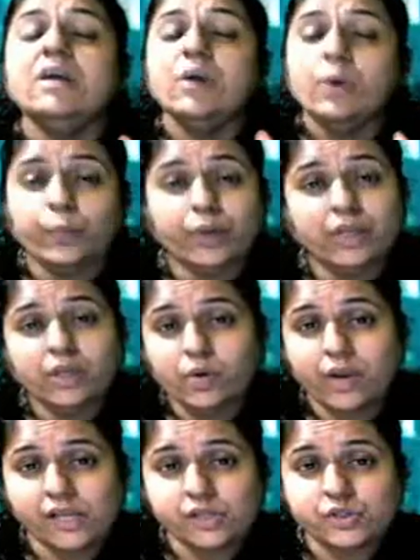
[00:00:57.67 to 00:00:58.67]
video
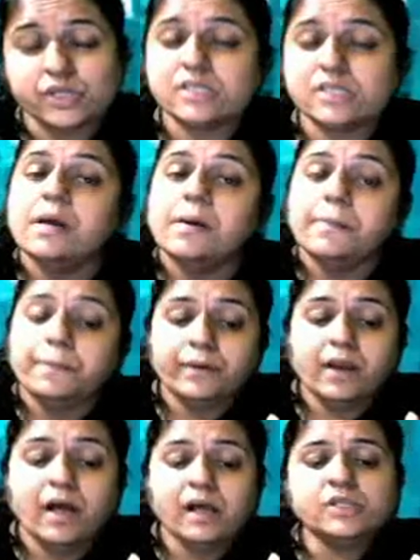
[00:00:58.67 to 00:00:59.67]
lectures,
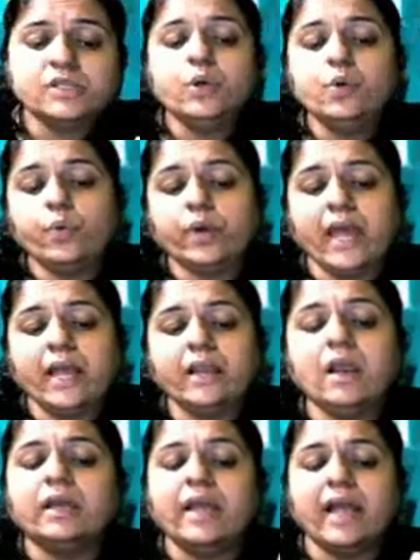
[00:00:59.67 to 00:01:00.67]
plus you
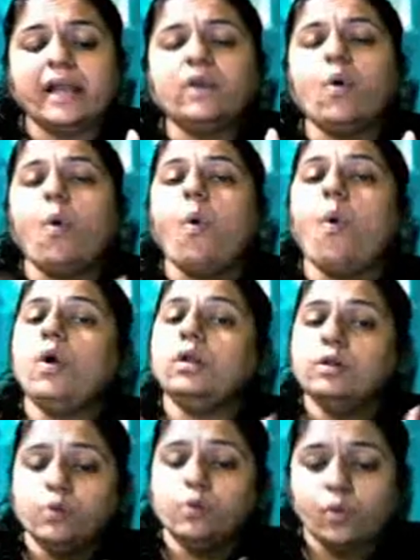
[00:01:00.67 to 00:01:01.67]
can get all
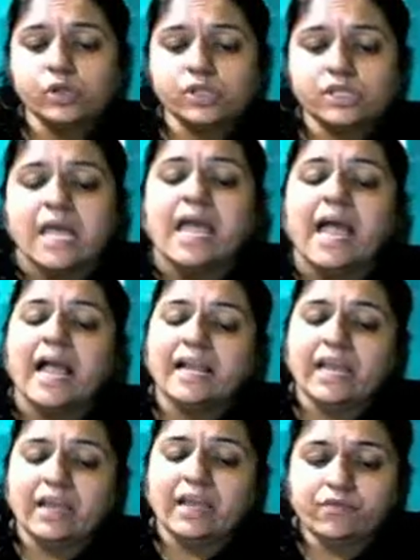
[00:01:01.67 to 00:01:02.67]
the notes and
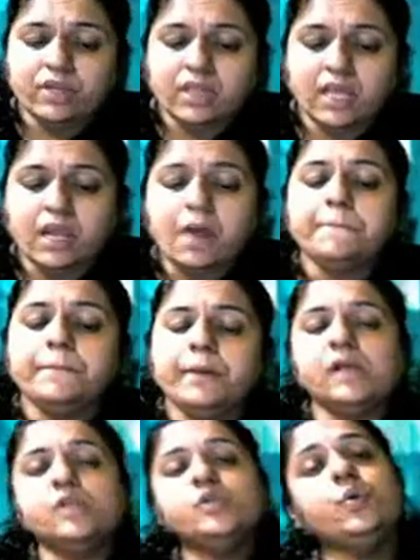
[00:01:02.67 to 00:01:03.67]
everything,
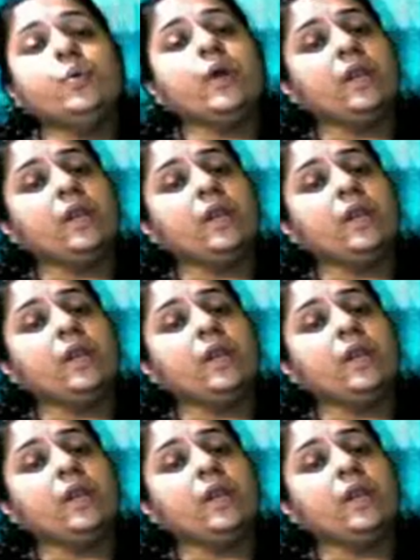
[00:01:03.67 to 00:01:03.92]
plus you can